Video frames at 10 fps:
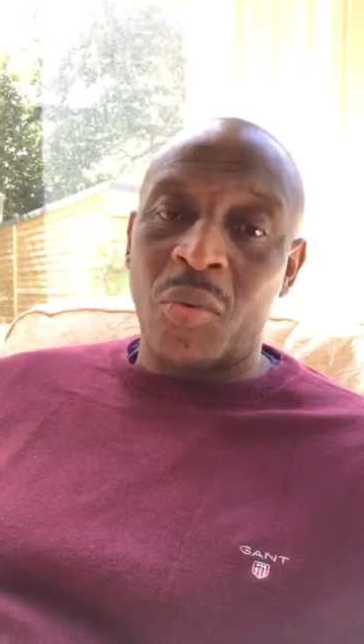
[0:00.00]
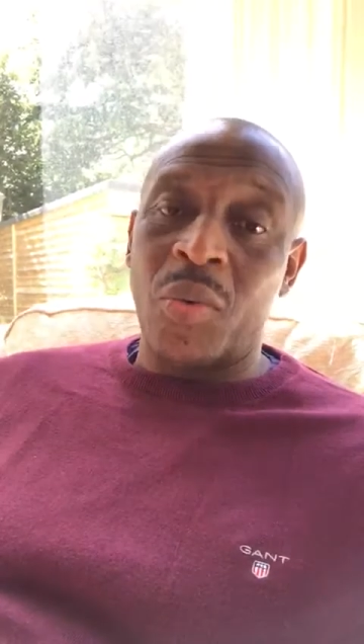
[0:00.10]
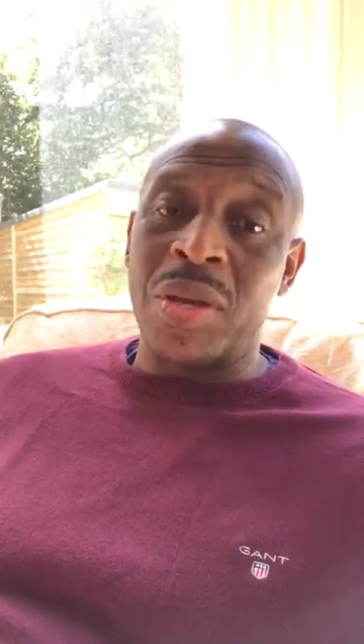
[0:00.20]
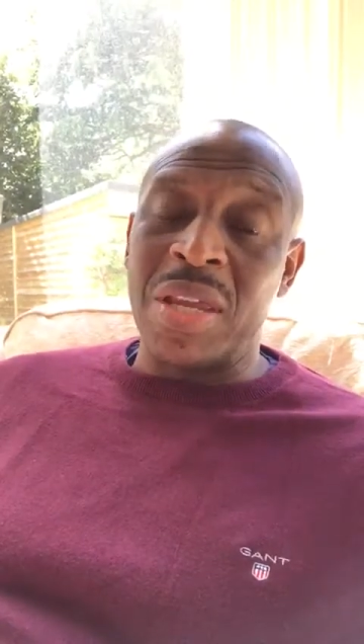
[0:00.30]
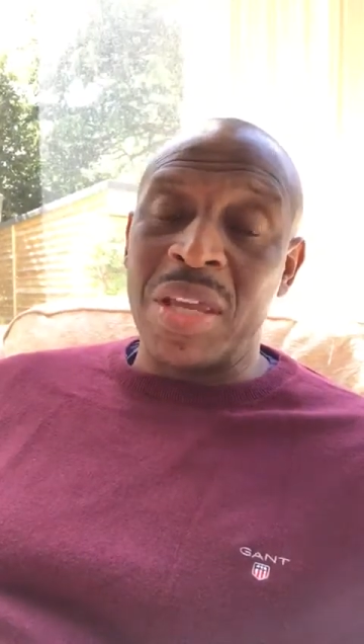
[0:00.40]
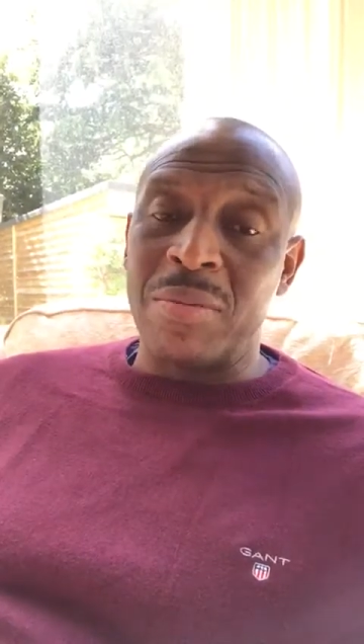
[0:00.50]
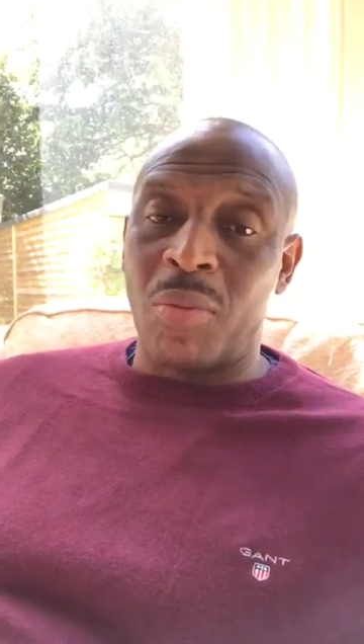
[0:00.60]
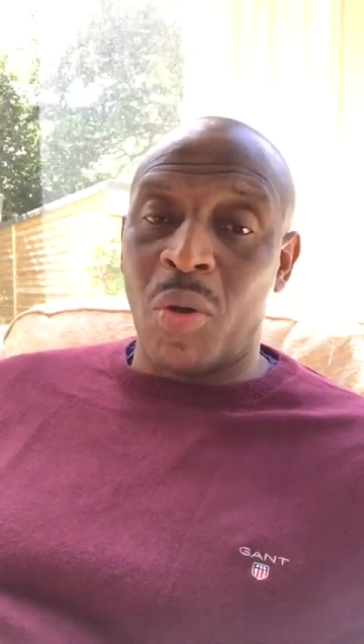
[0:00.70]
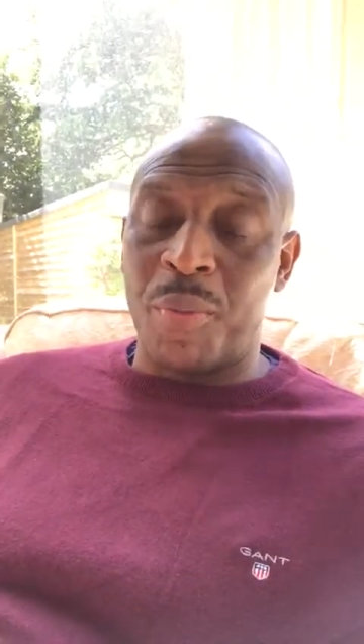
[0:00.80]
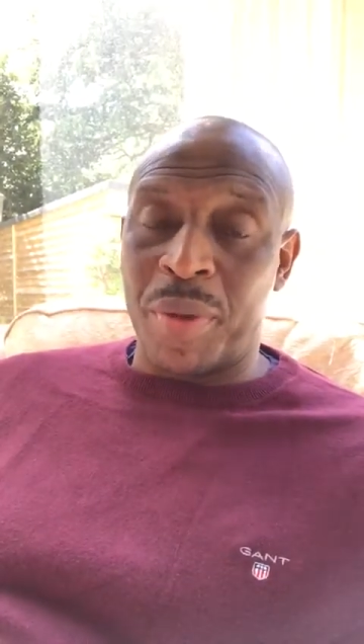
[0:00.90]
We need
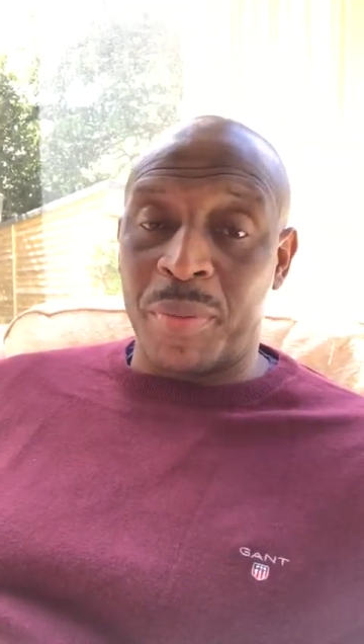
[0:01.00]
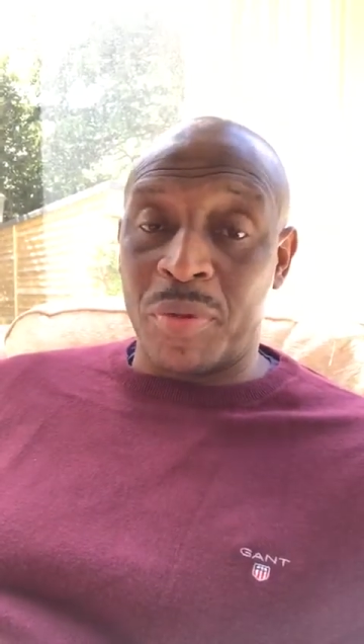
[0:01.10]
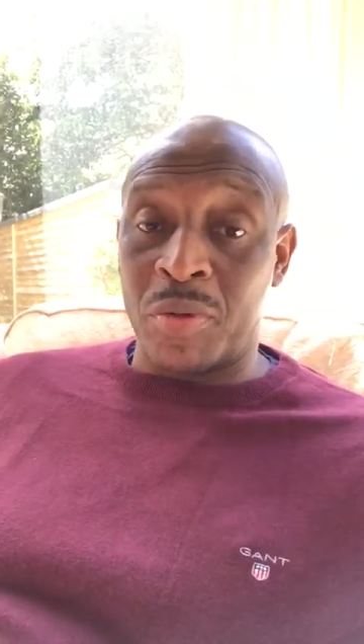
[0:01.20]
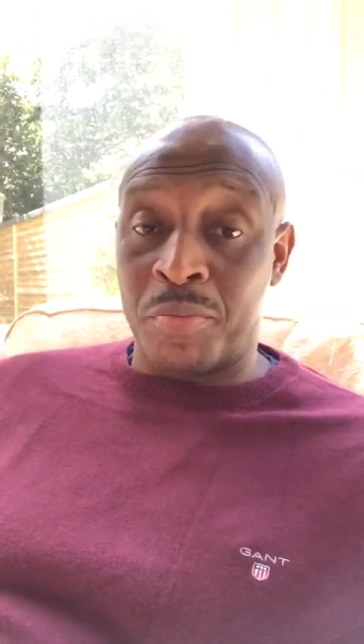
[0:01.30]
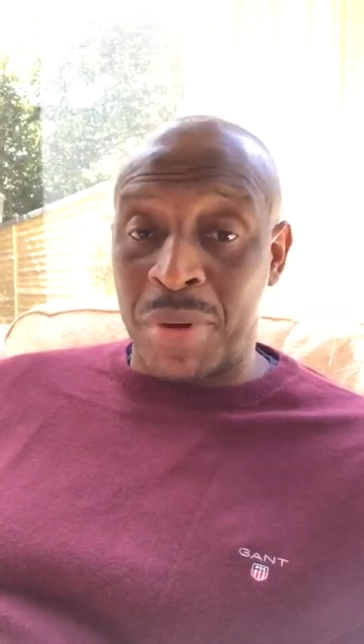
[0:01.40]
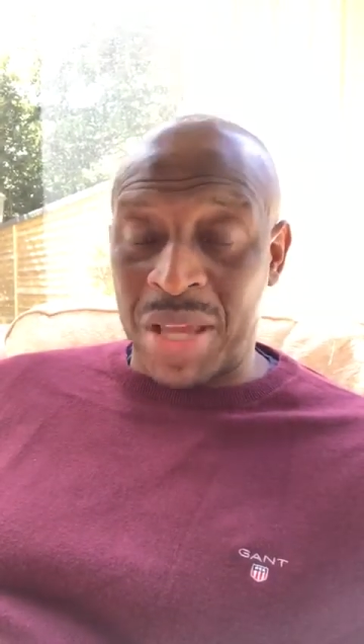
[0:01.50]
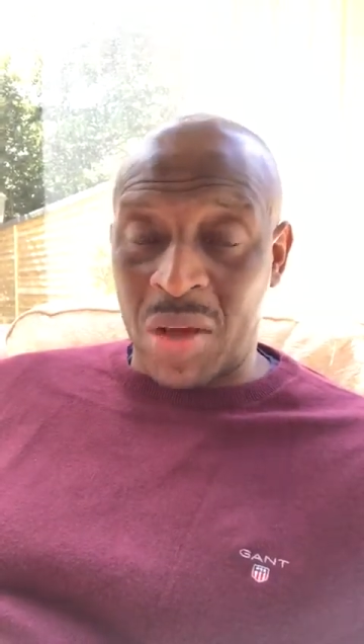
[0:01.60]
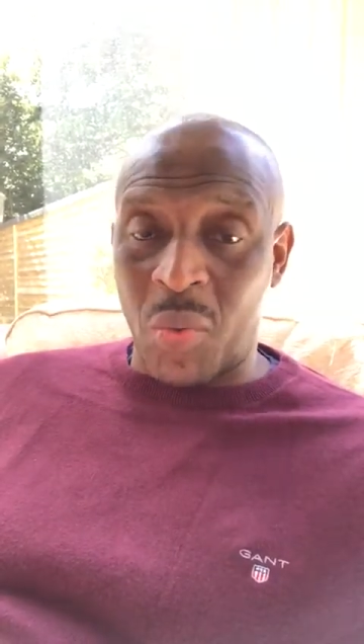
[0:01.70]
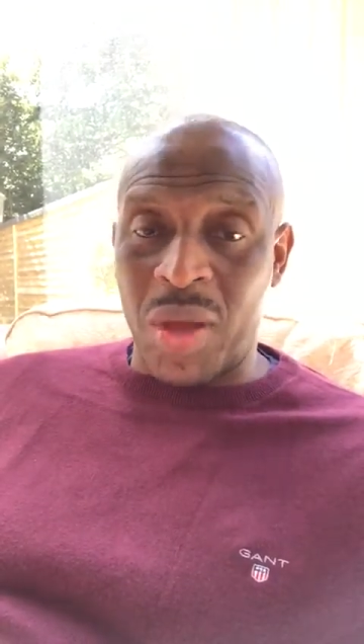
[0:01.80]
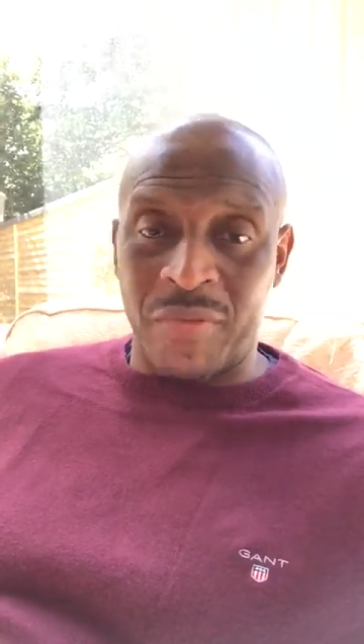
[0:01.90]
more people to break
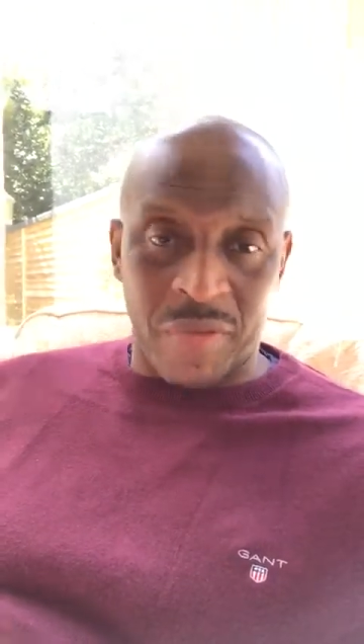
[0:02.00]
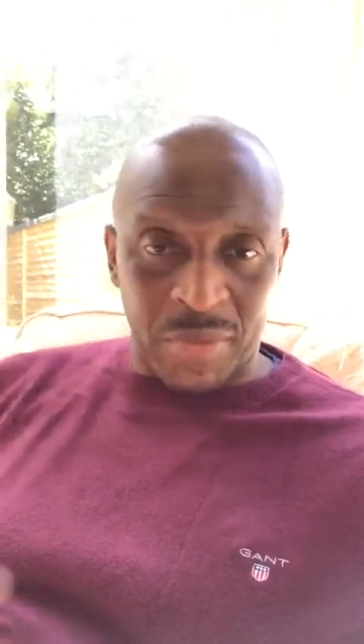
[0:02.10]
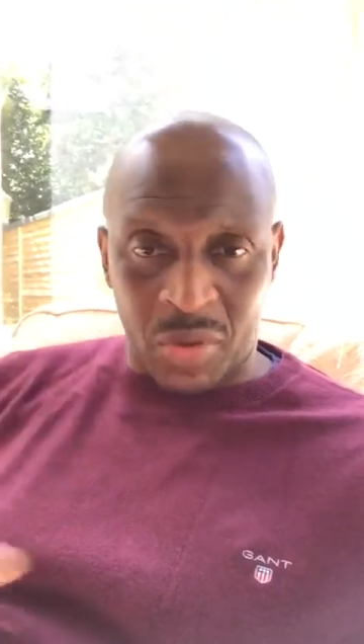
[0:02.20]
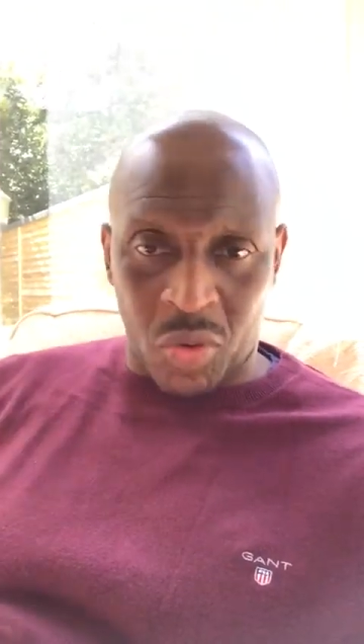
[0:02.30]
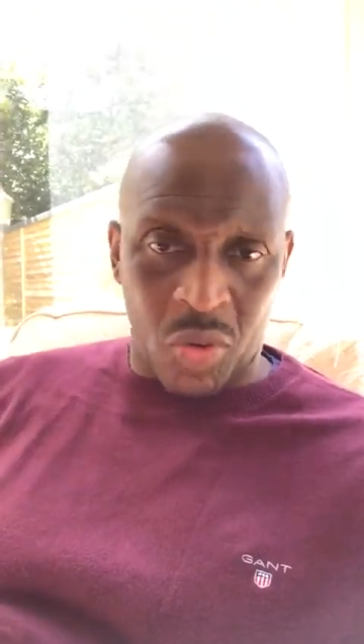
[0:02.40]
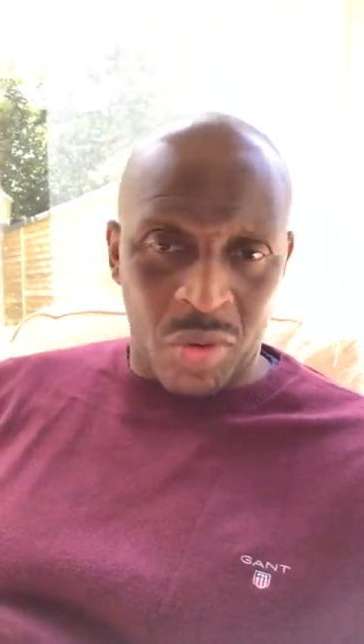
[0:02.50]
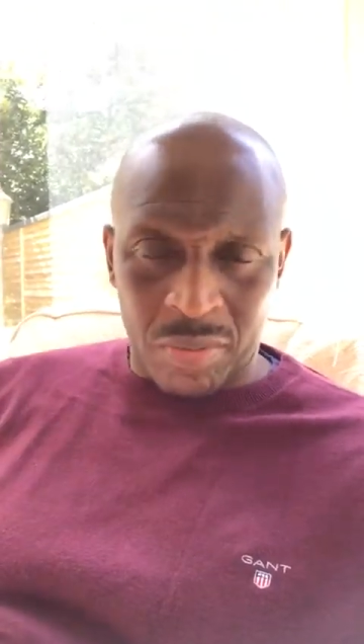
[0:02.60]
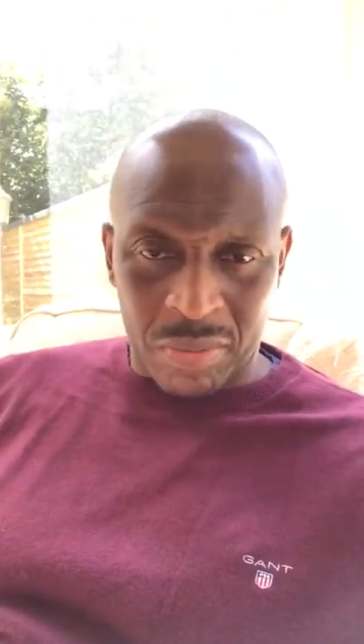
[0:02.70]
away from the core